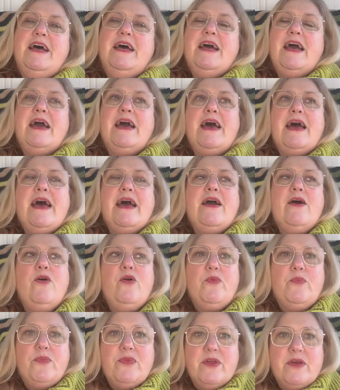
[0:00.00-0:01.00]
I
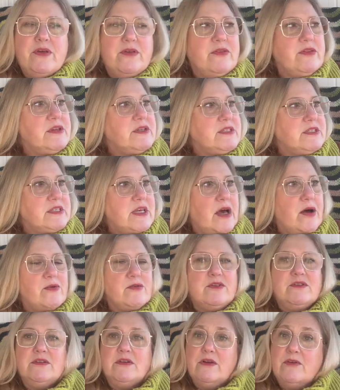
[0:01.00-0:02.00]
hope the
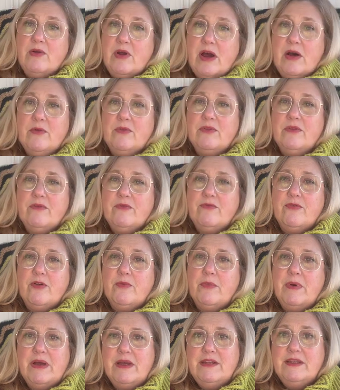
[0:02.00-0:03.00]
sounds around from
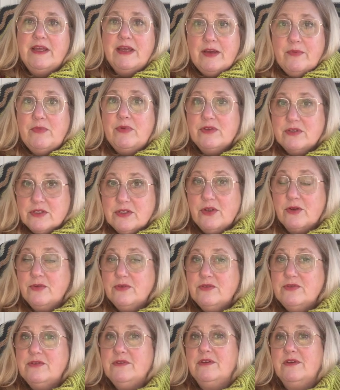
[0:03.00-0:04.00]
my neighbors
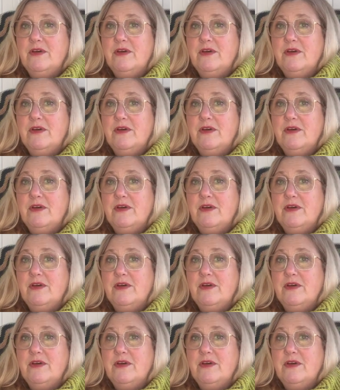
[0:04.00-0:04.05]
don't,